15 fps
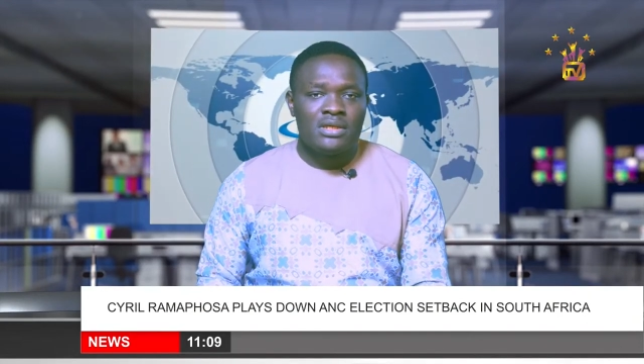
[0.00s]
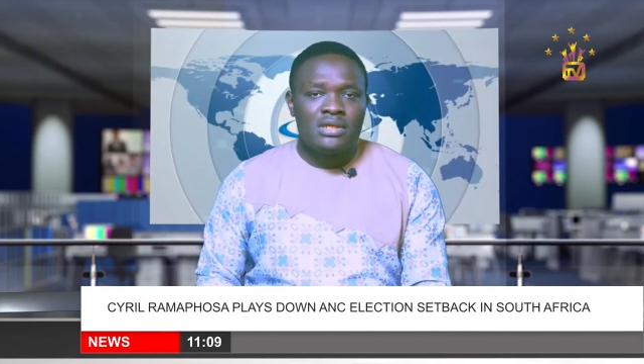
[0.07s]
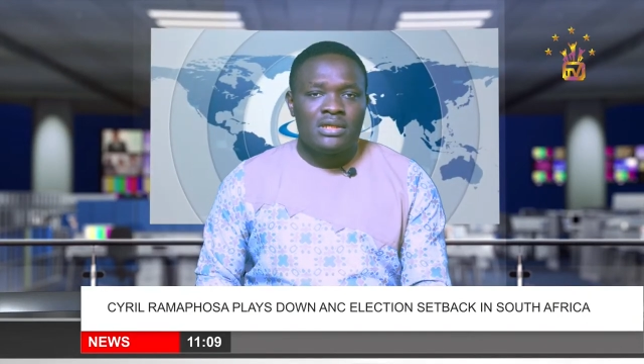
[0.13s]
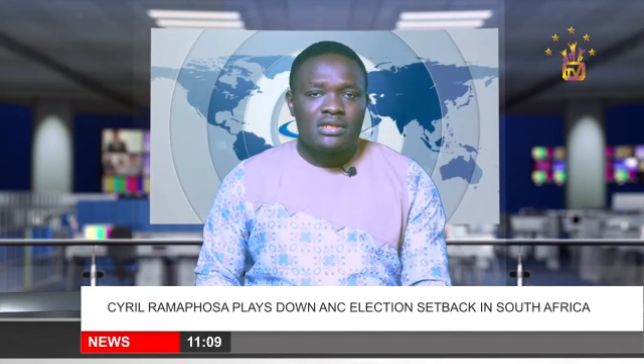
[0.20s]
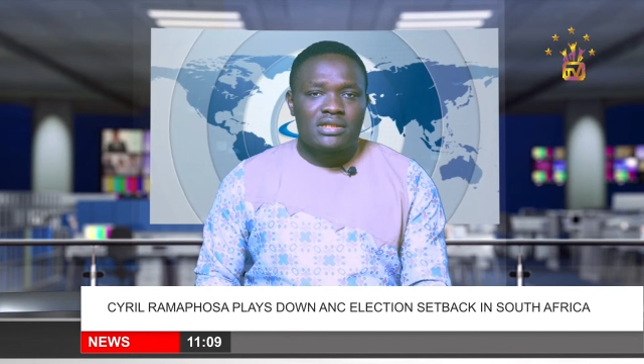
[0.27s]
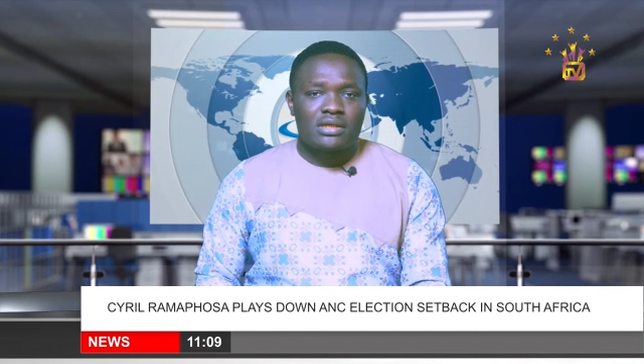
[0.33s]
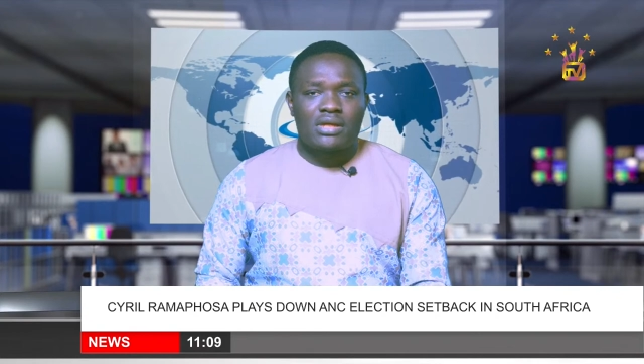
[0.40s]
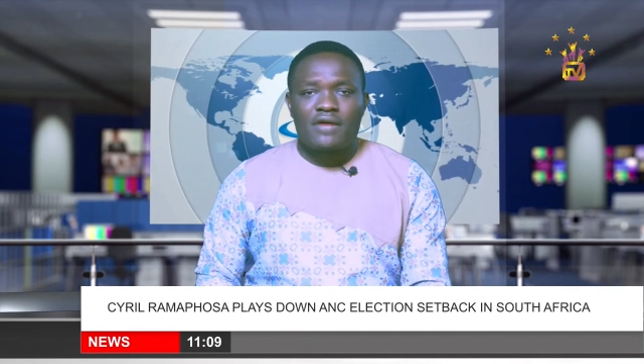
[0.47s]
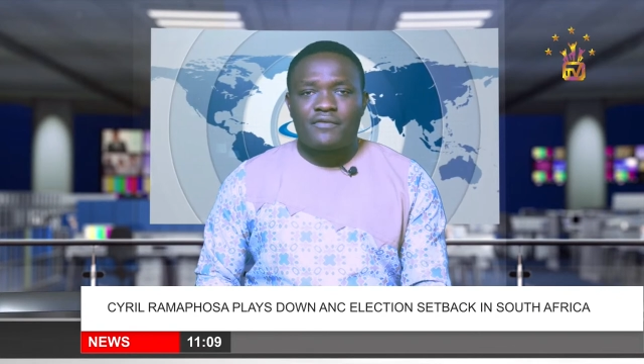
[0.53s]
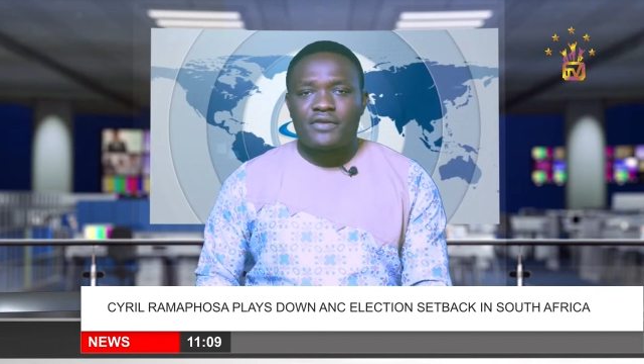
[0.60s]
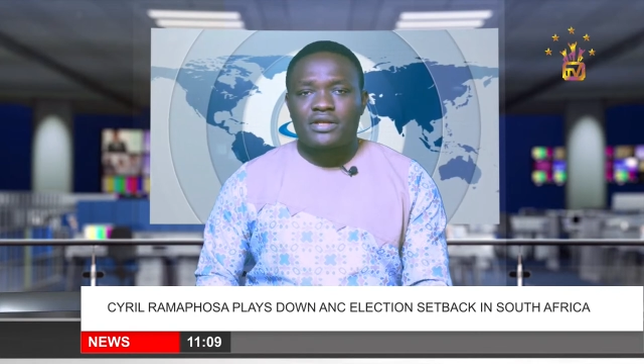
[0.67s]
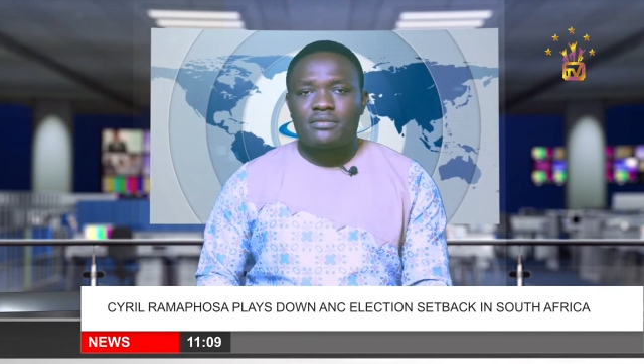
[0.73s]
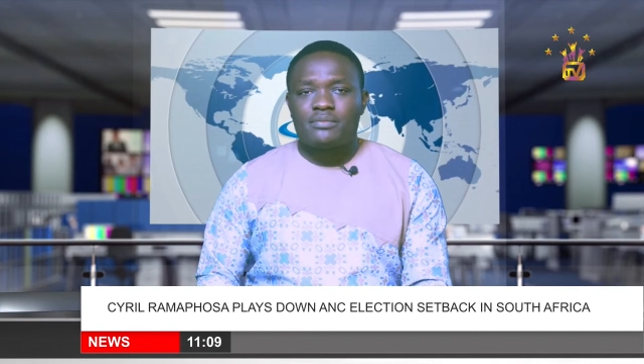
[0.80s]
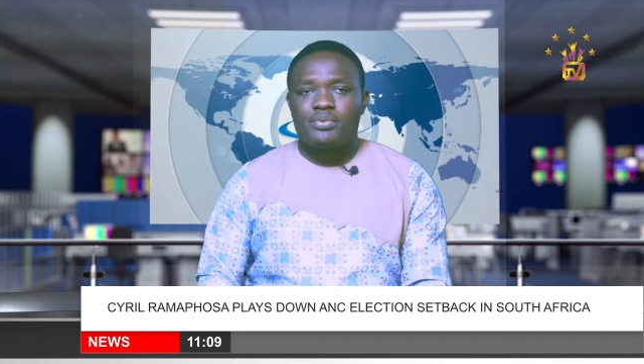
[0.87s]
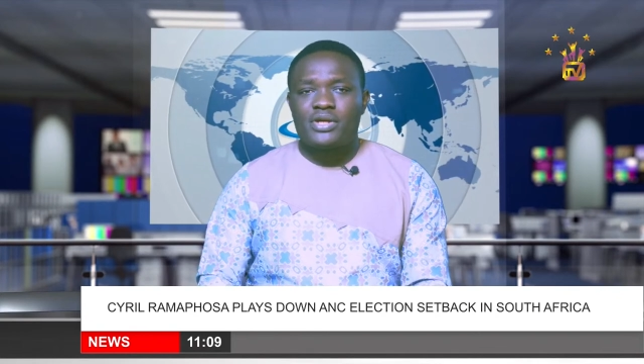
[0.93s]
South
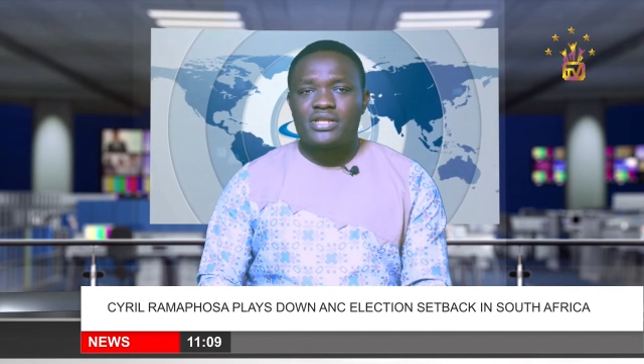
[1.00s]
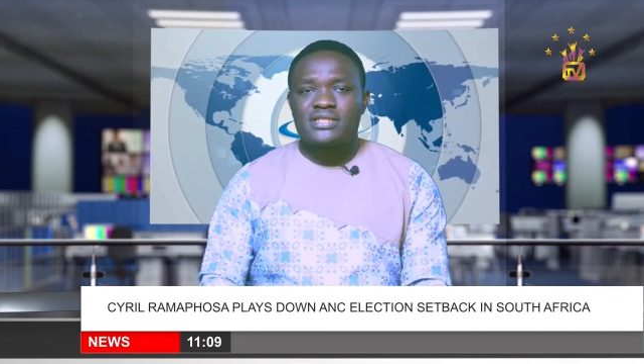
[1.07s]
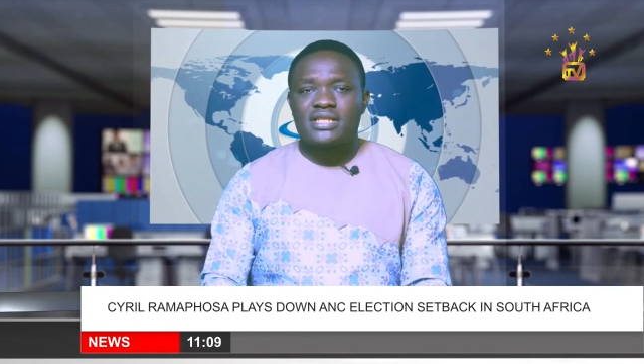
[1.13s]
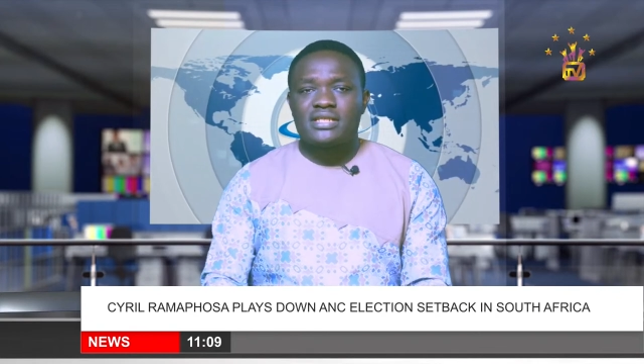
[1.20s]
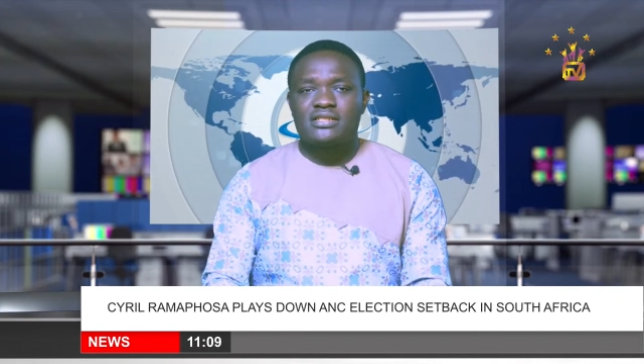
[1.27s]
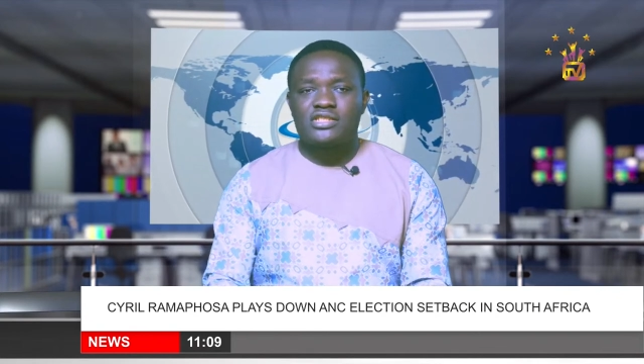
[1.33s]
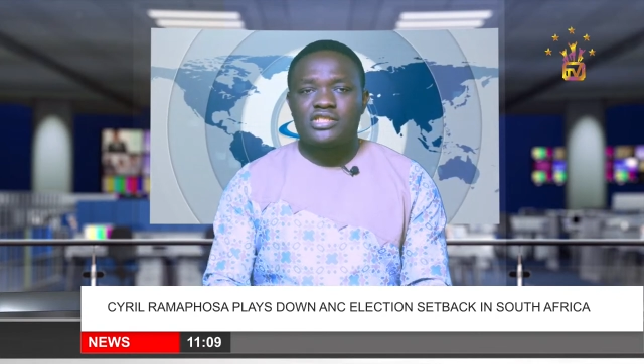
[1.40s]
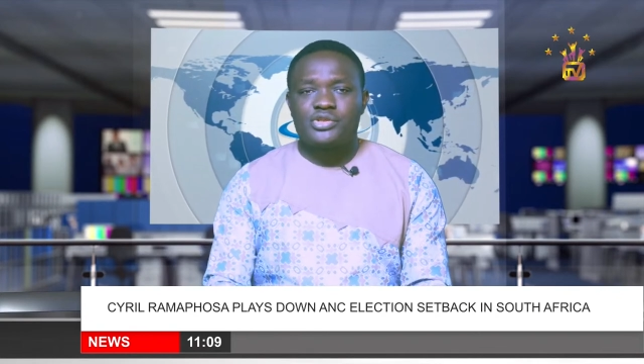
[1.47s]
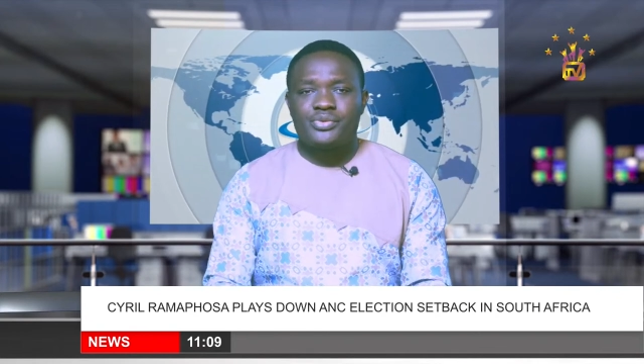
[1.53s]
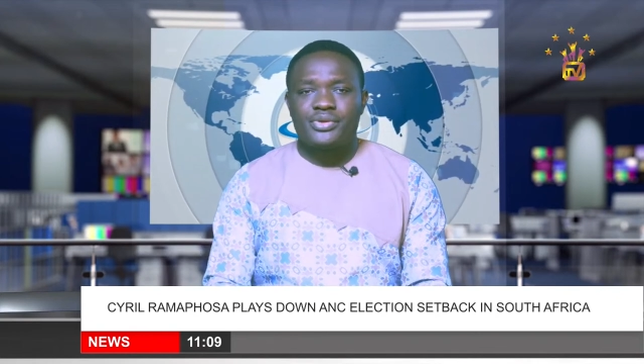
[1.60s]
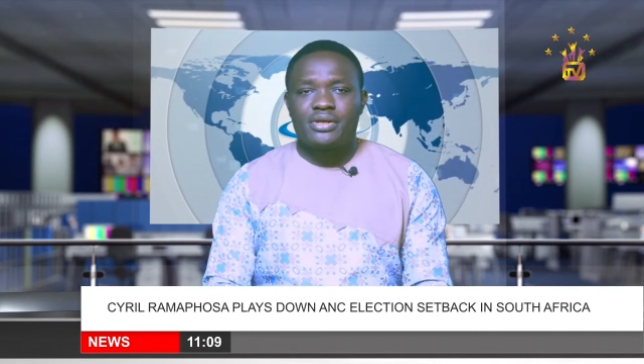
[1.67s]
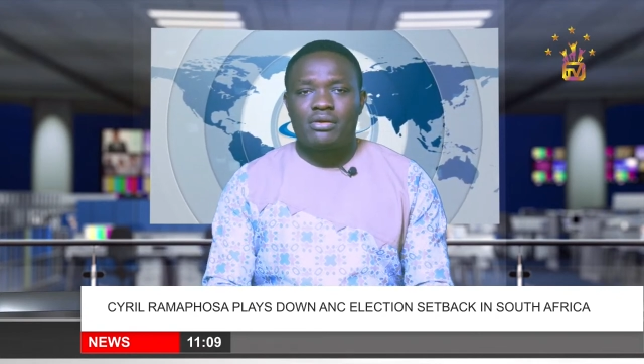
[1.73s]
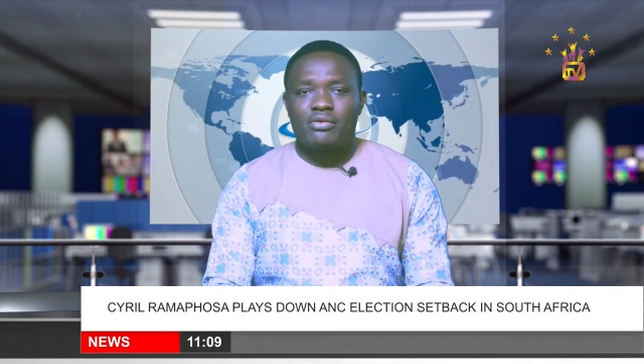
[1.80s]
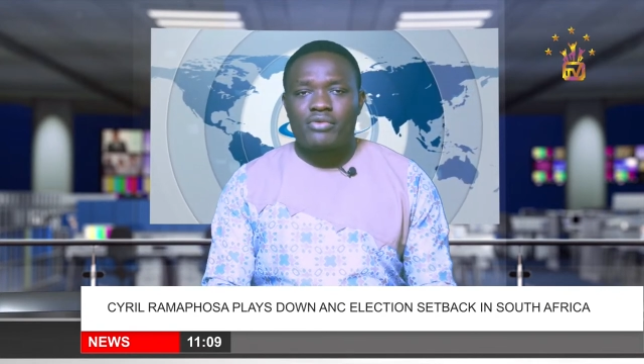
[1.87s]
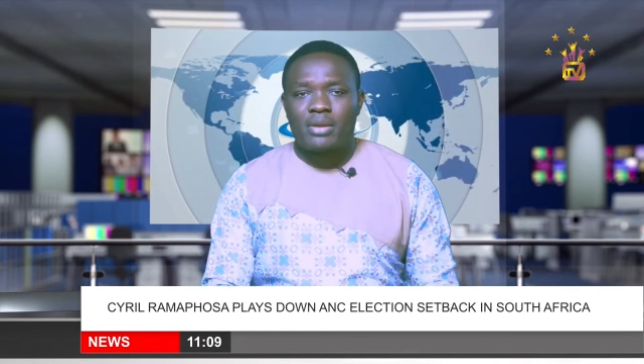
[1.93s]
African President
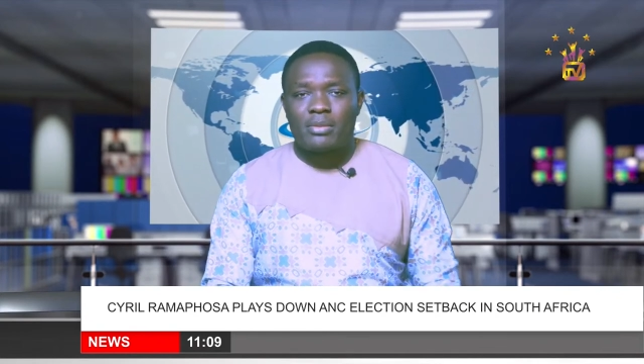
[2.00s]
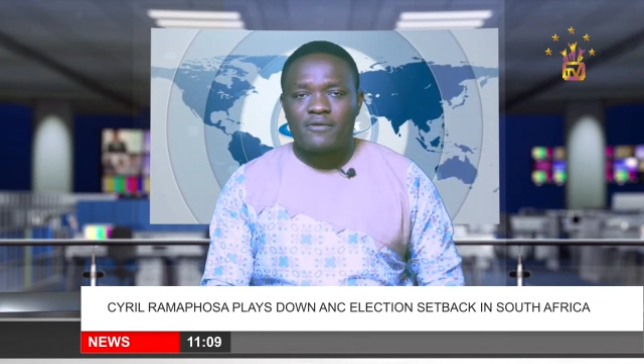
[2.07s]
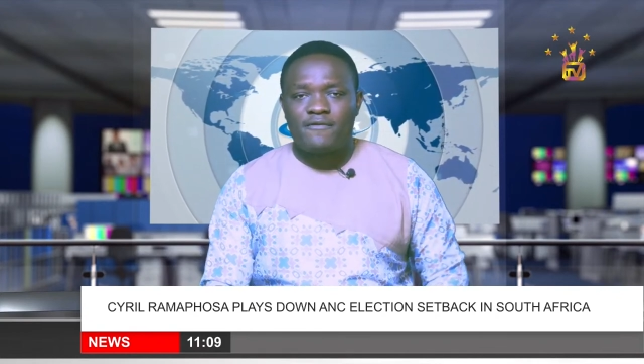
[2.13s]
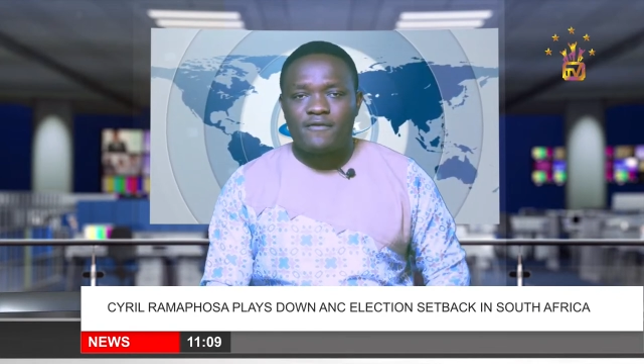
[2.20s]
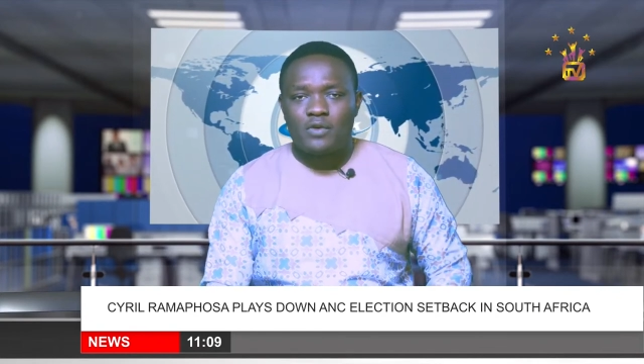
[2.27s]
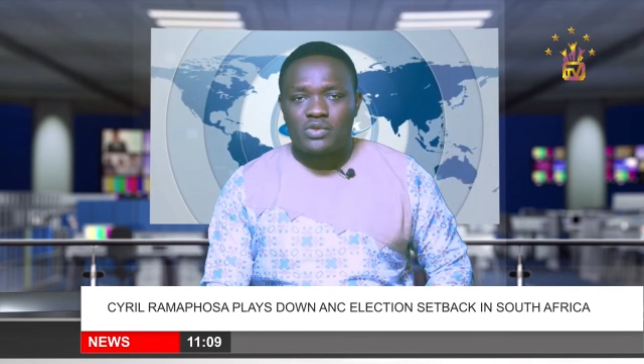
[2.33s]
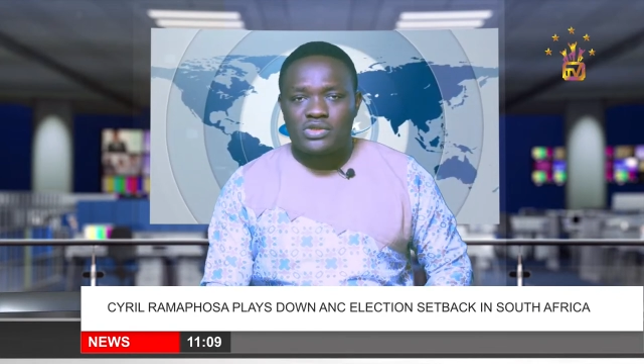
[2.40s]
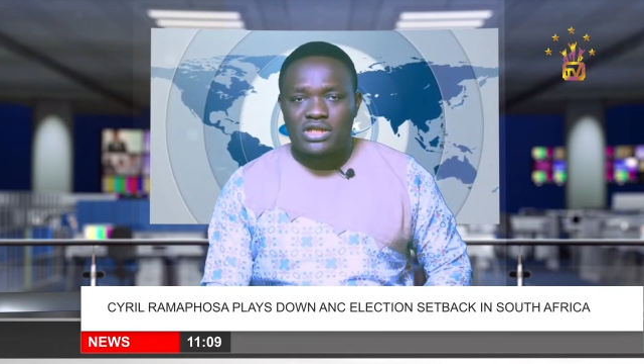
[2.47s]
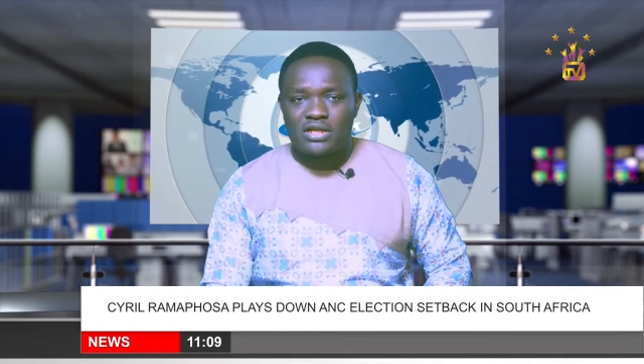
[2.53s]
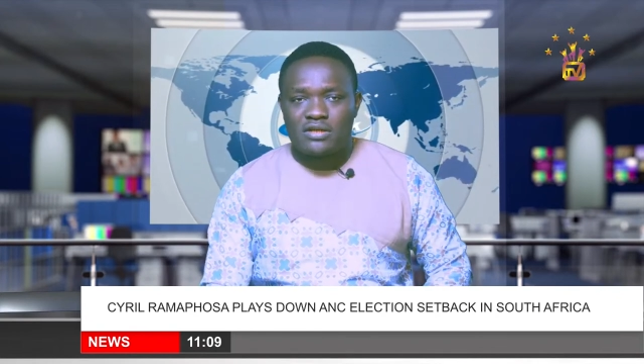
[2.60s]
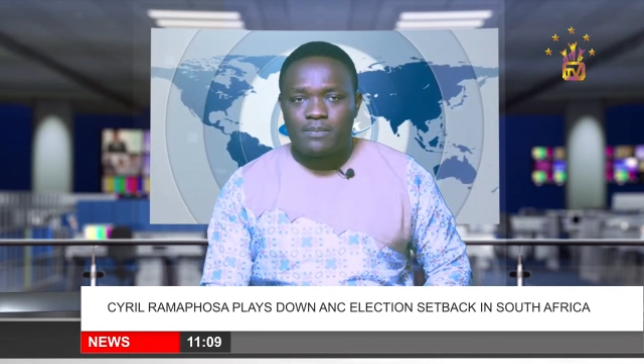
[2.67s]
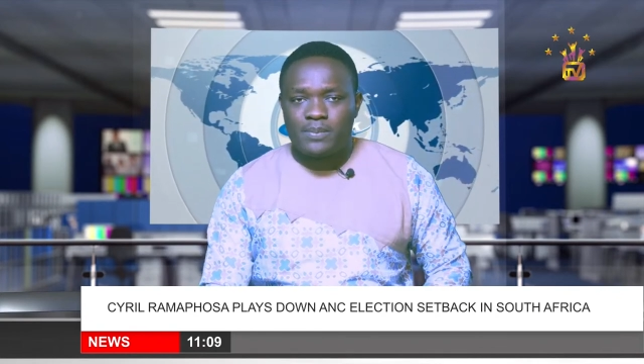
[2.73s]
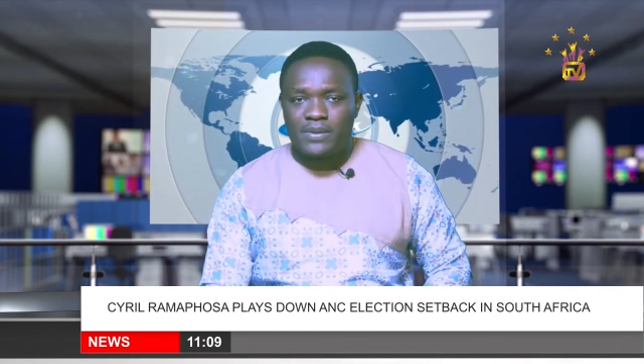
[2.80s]
Cyril Ramaphosa